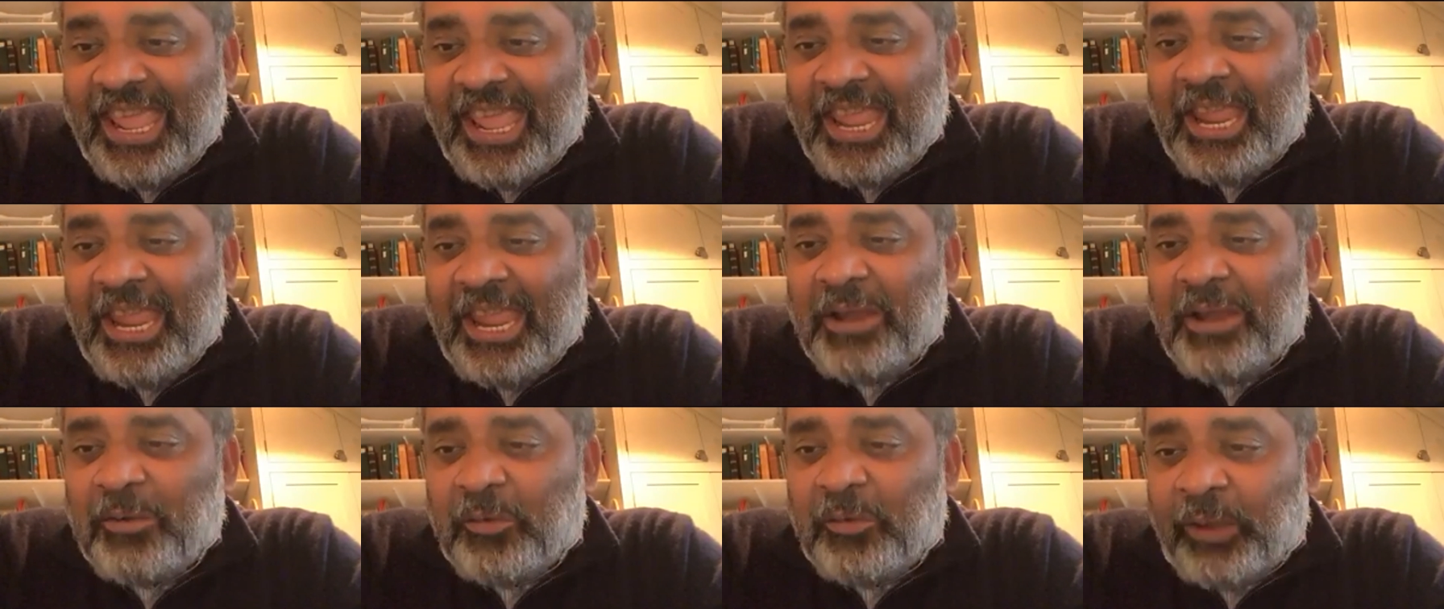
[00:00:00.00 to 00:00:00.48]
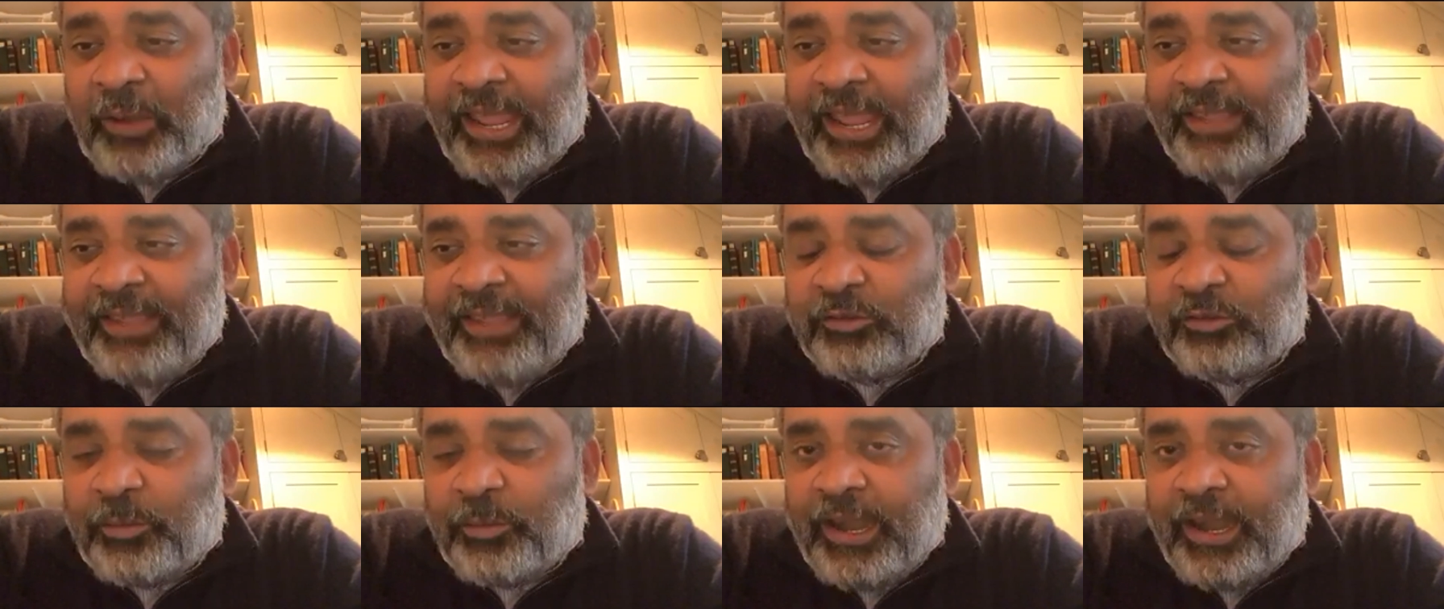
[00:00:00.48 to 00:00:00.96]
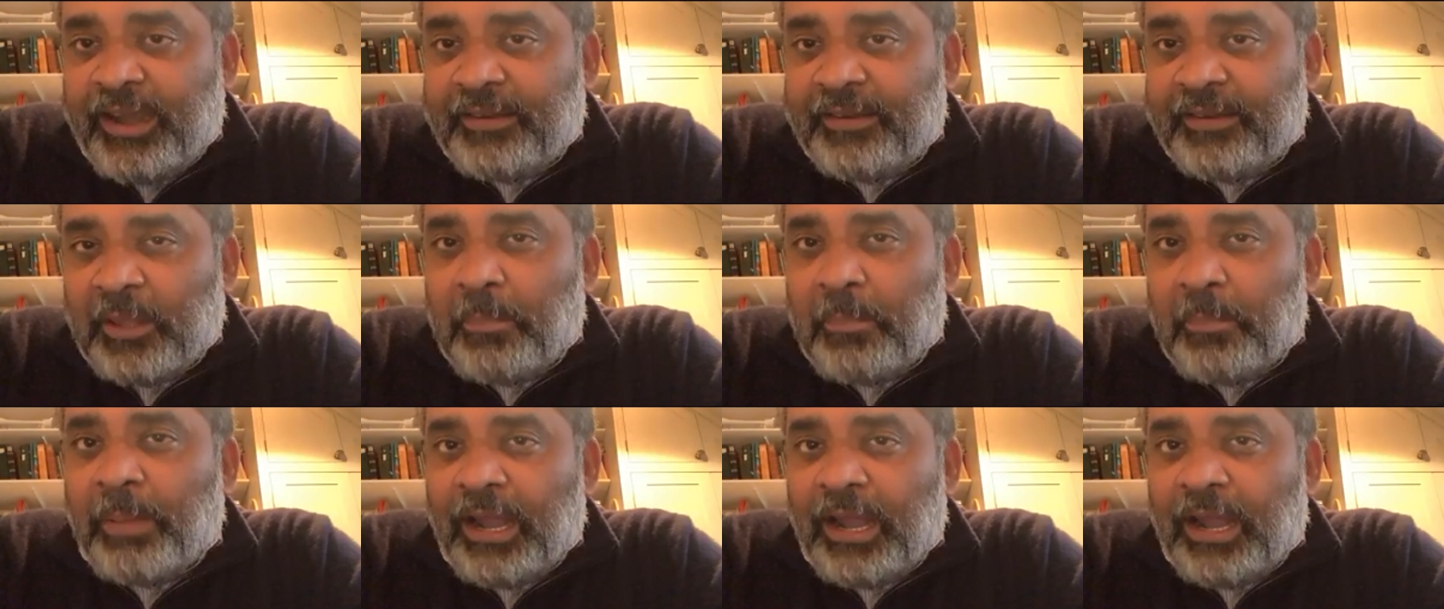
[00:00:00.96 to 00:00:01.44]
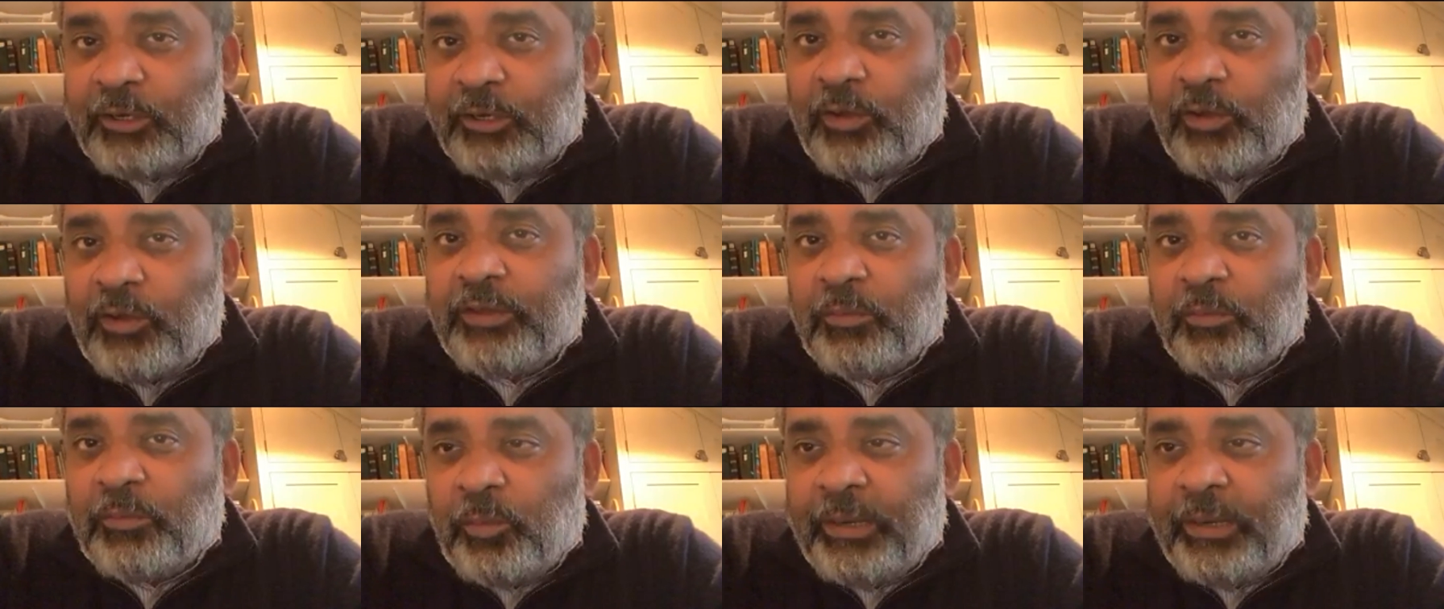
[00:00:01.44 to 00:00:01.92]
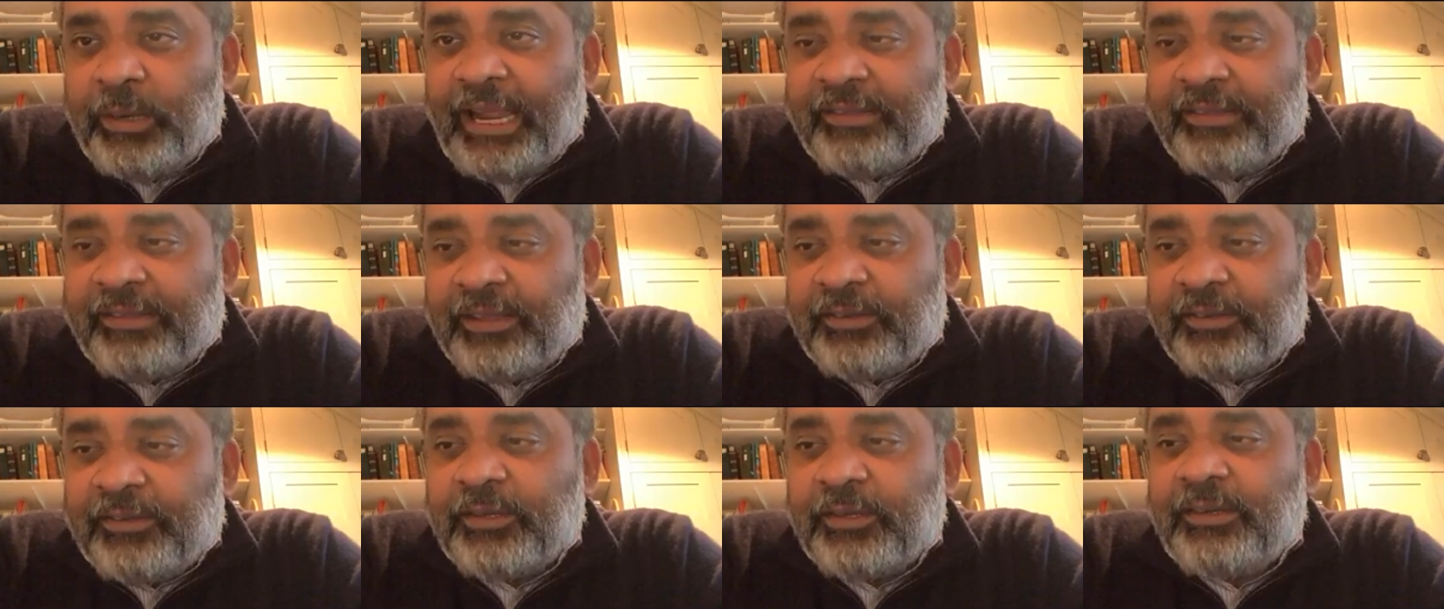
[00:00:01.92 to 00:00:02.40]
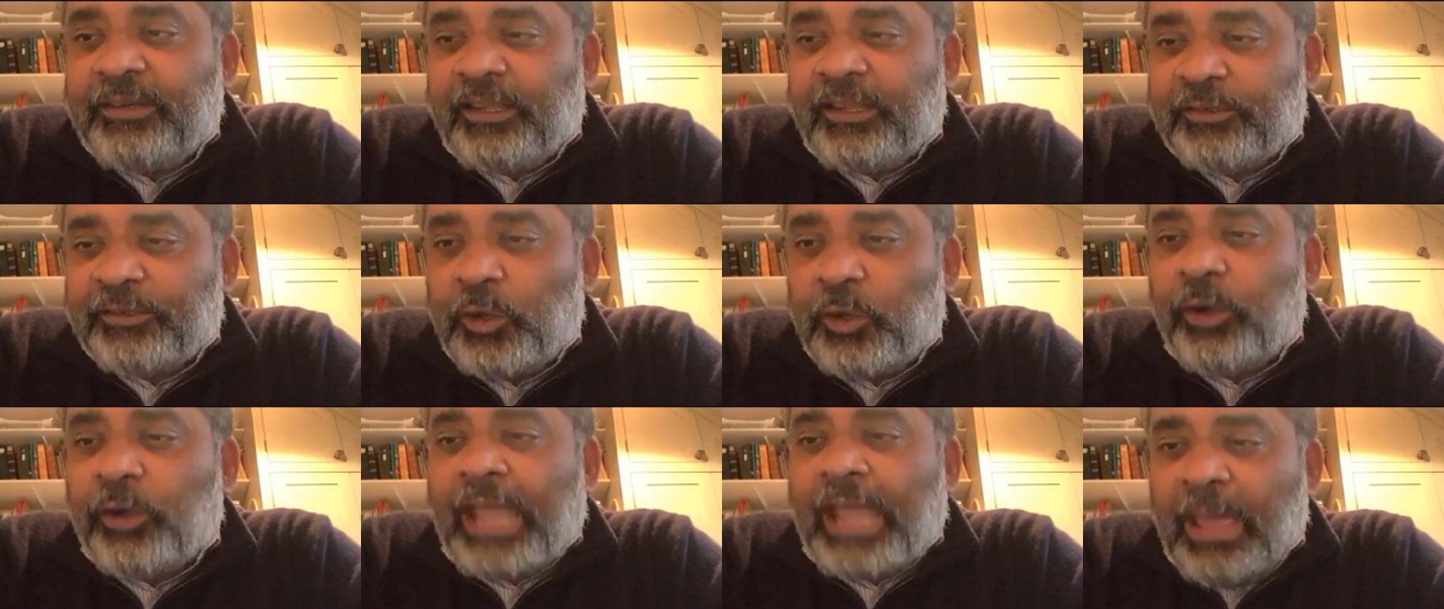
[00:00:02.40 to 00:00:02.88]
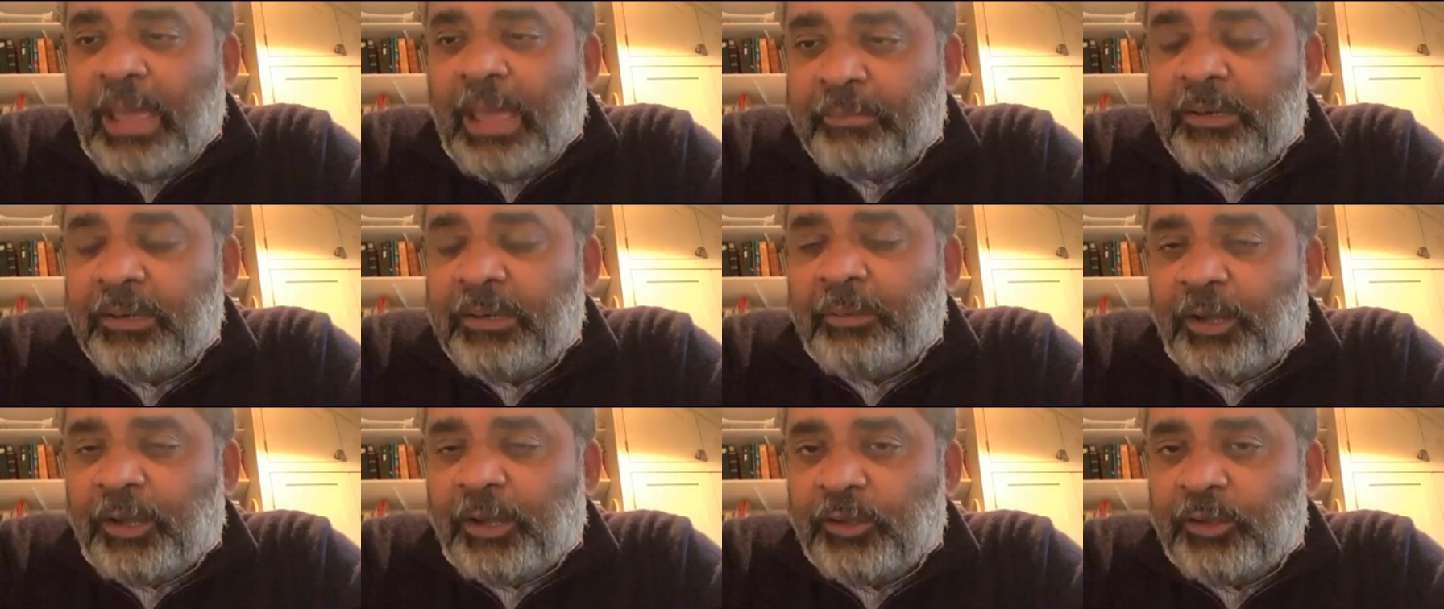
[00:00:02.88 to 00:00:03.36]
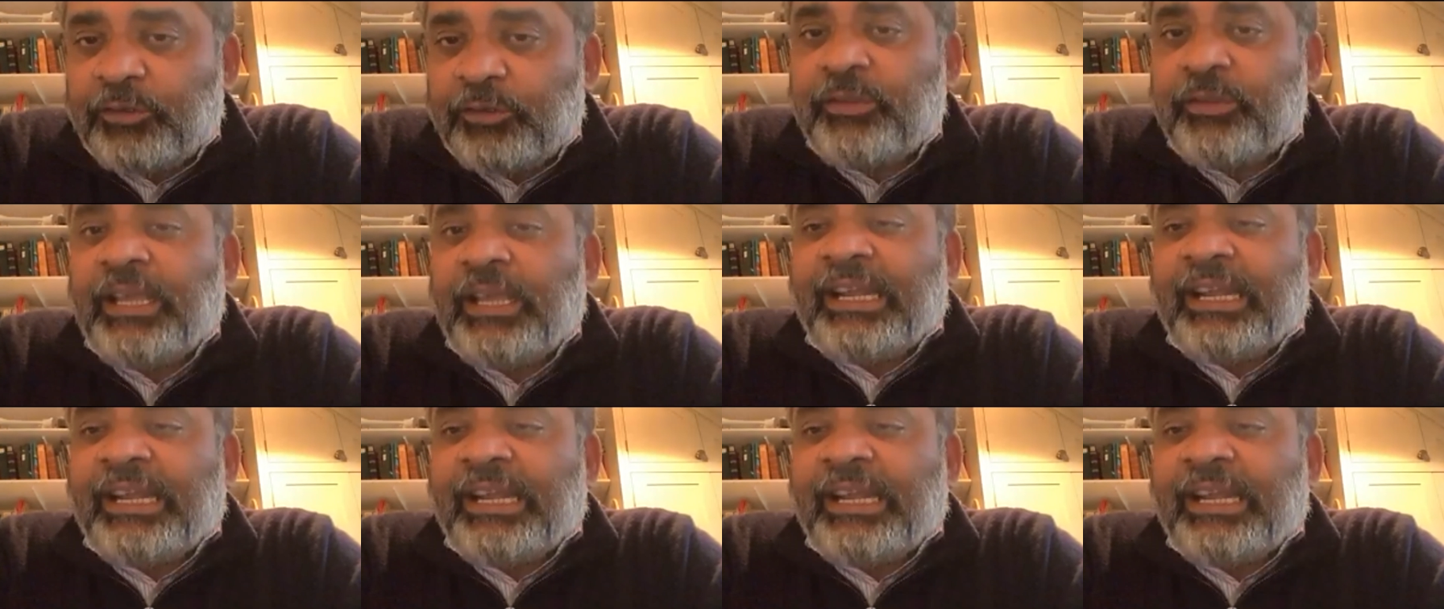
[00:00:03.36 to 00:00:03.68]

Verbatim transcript: in ways where the bulk of the mobilization does not happen because of the